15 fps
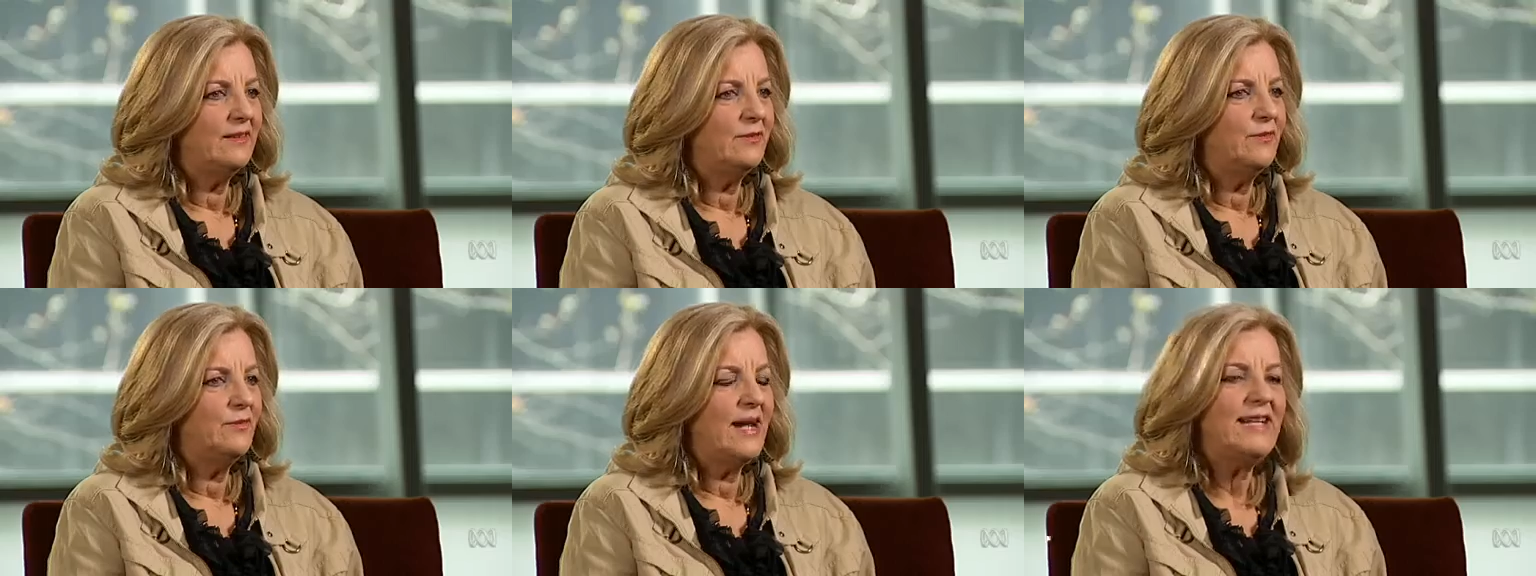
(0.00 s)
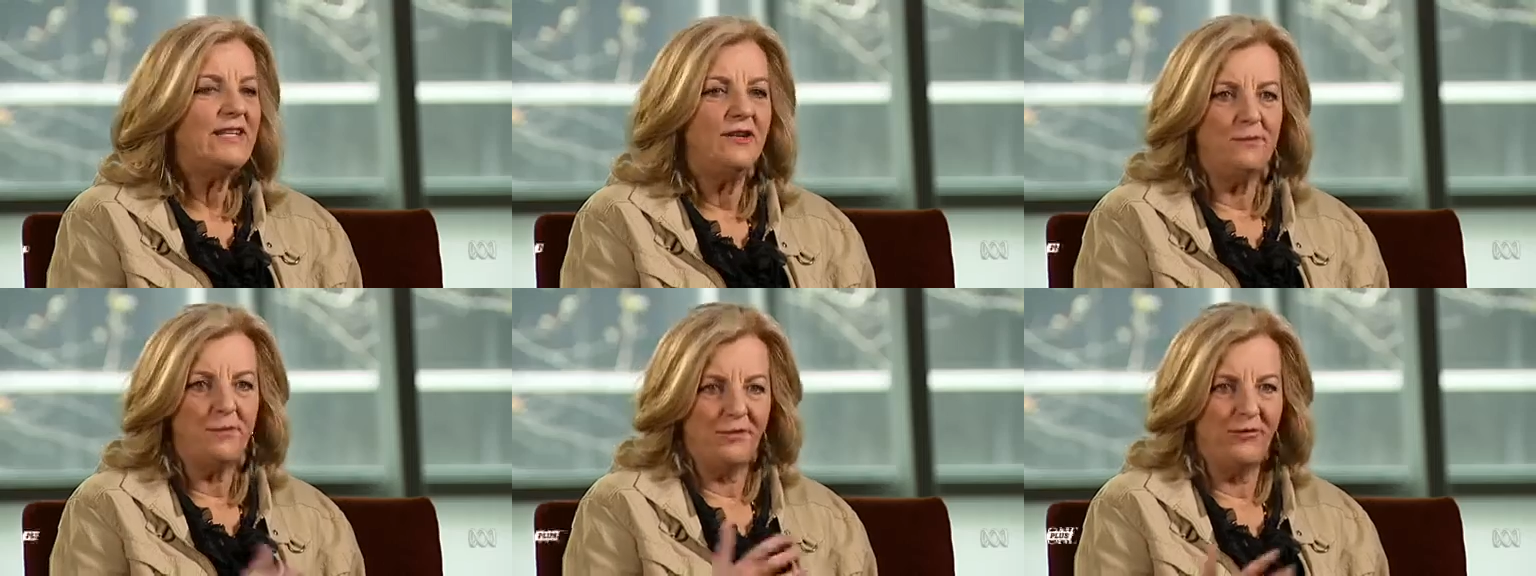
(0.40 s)
when
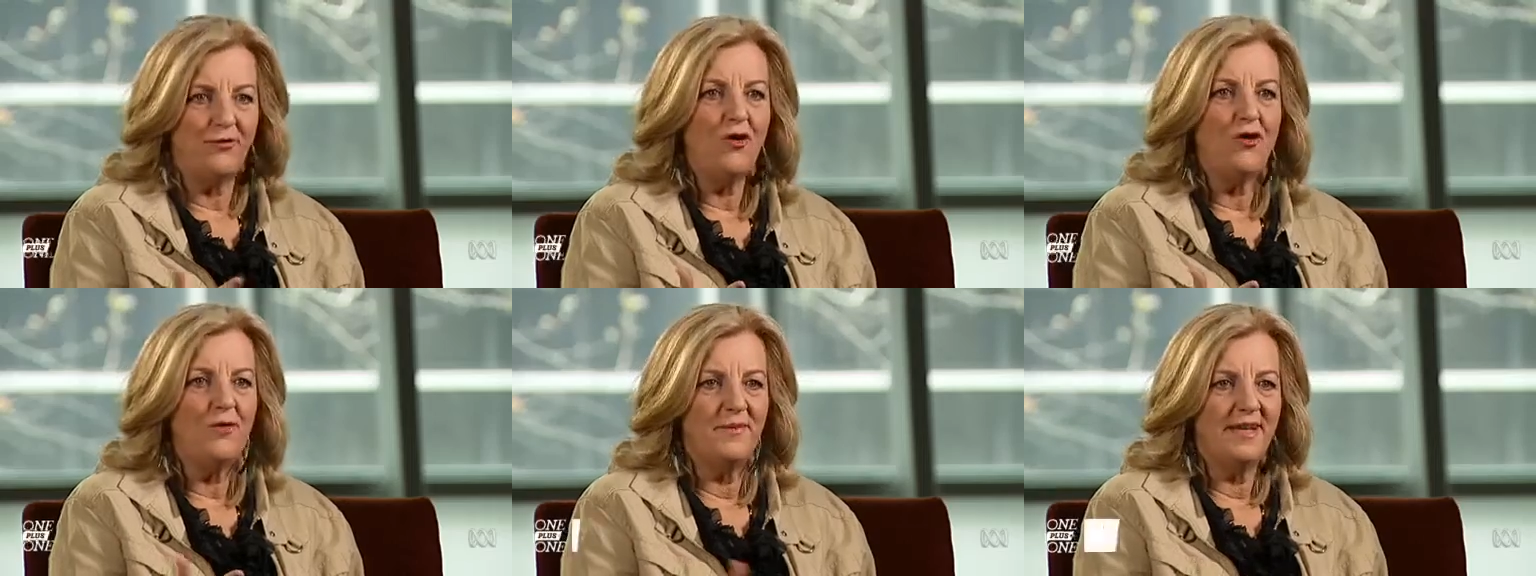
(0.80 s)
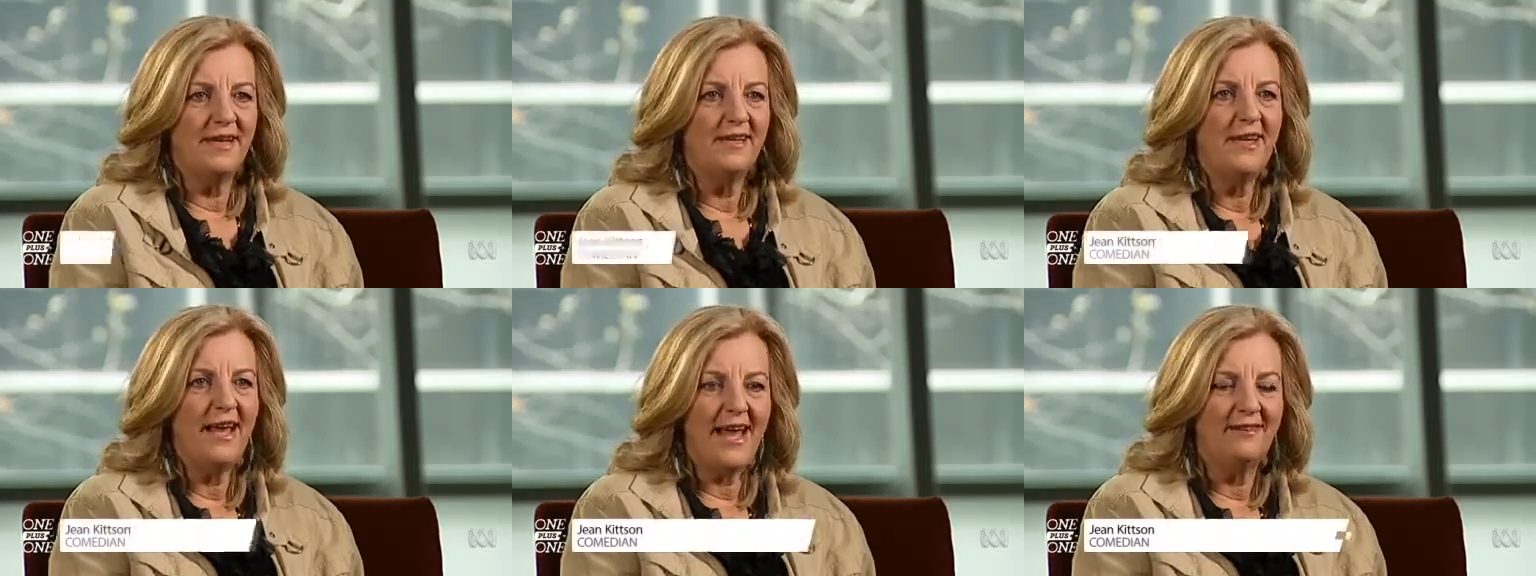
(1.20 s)
you're
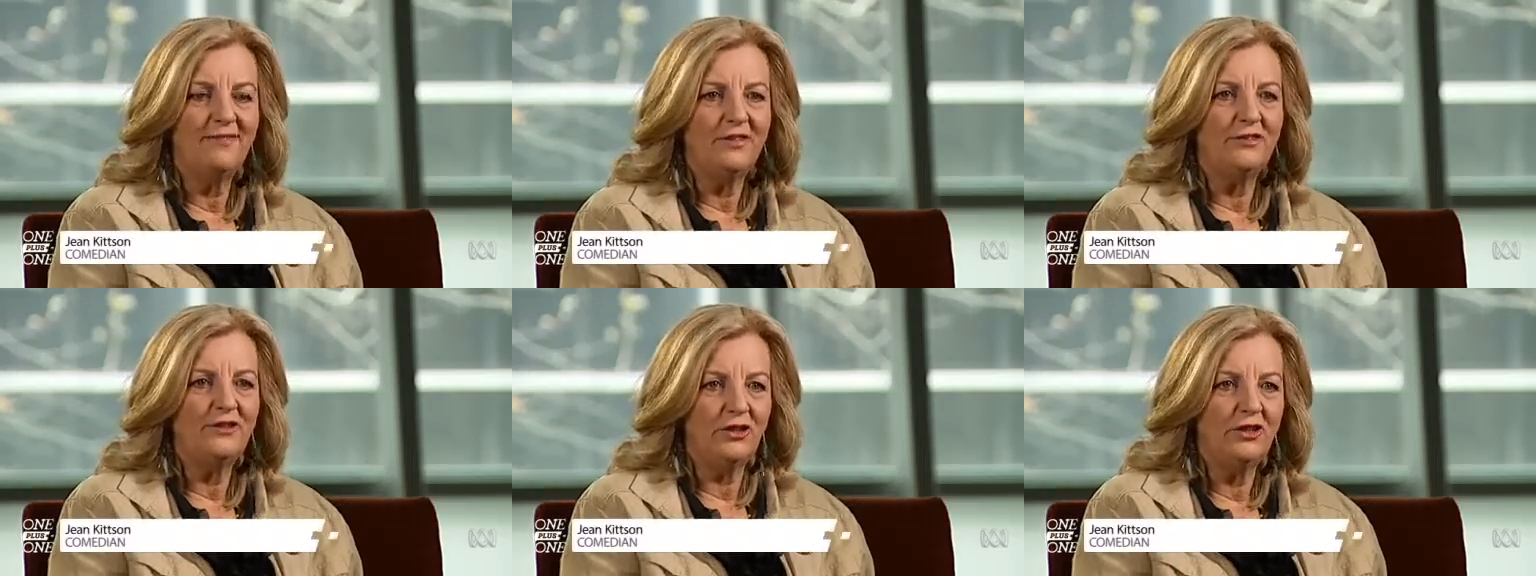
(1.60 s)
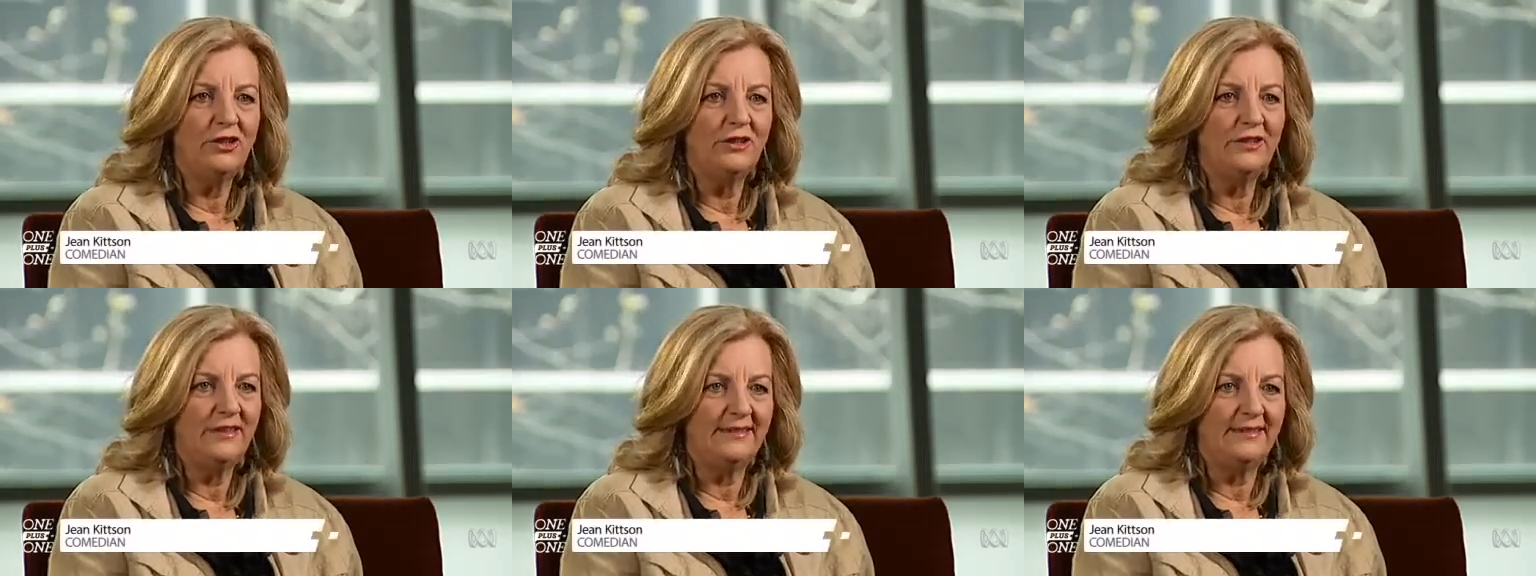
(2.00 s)
performing, you have to turn